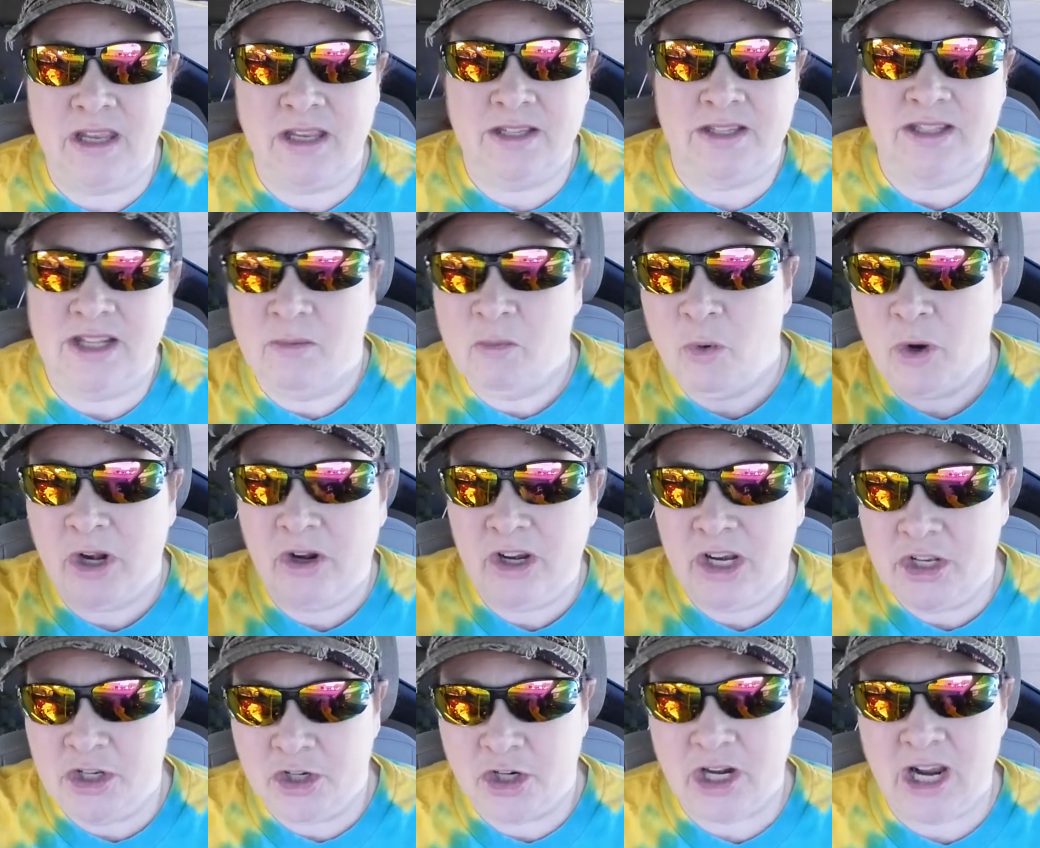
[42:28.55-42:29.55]
somewhere
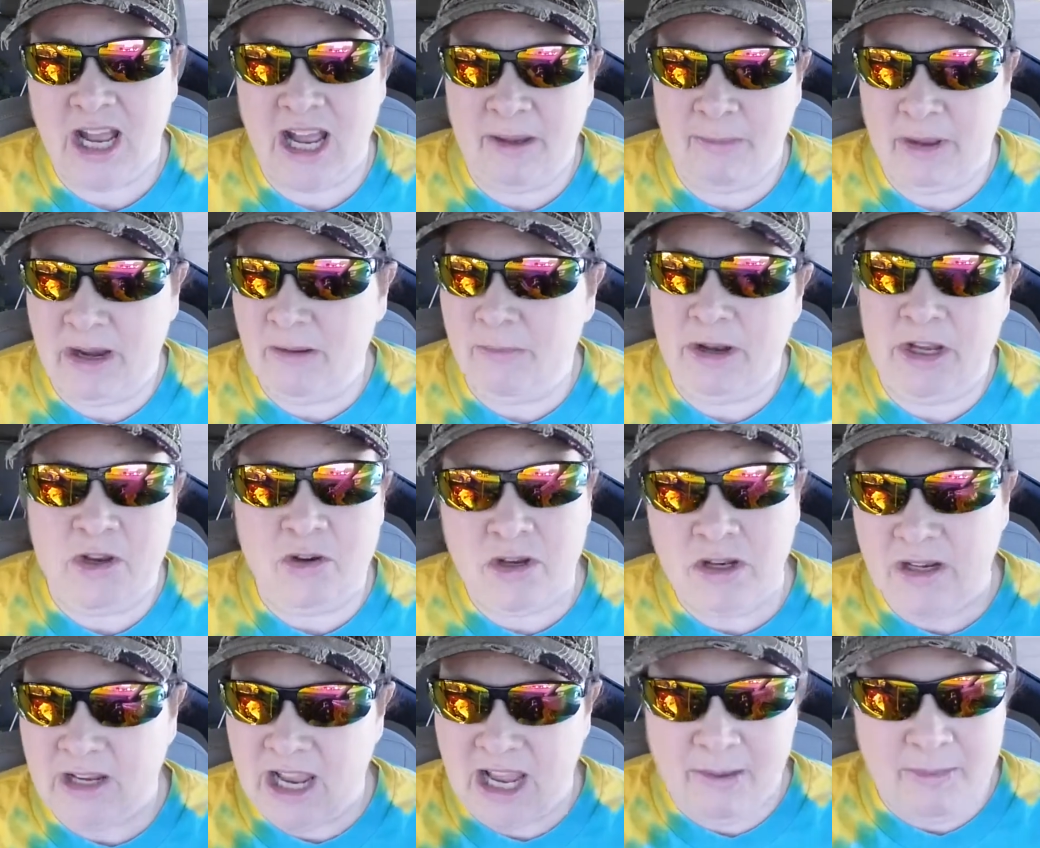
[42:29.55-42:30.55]
in your comment, I mean, you
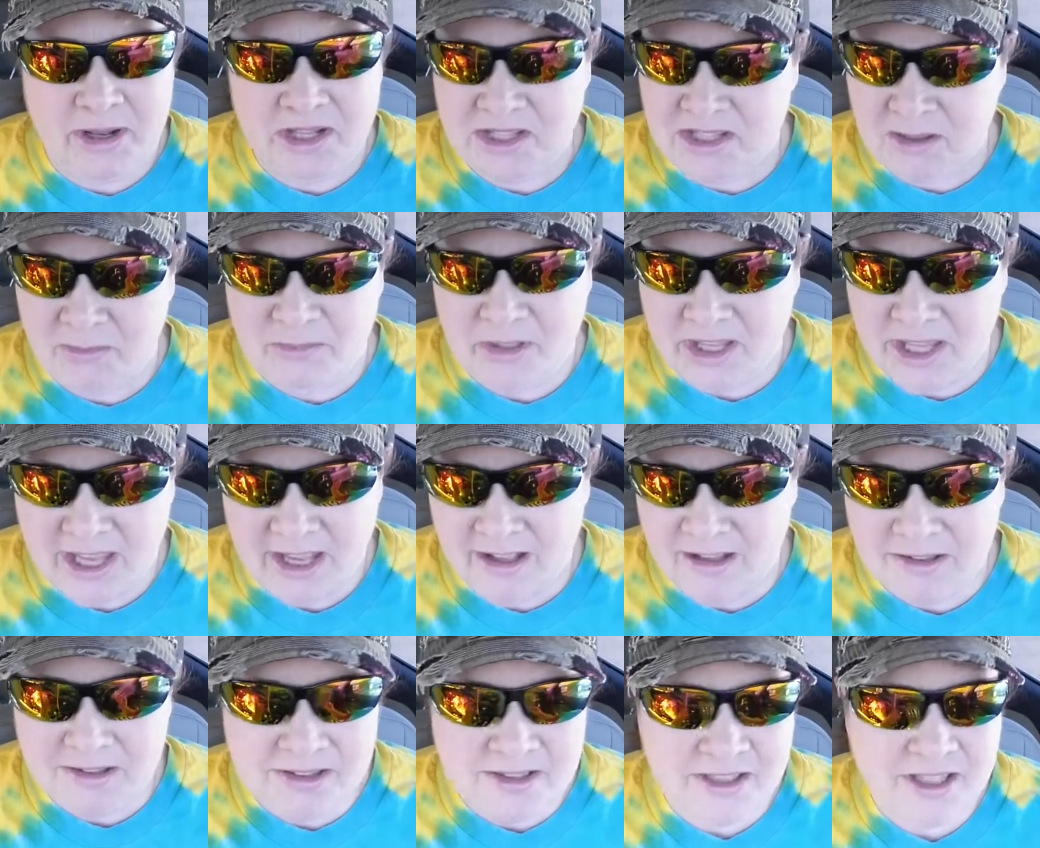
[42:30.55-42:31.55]
can comment something
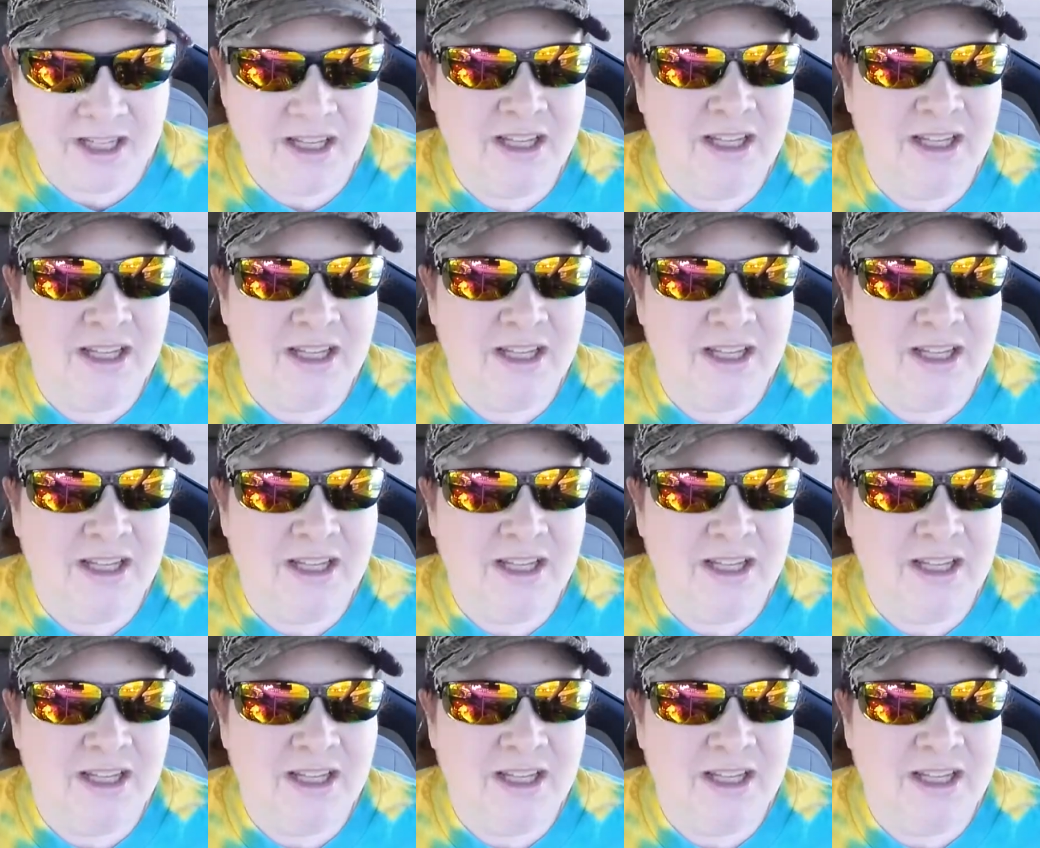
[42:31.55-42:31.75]
else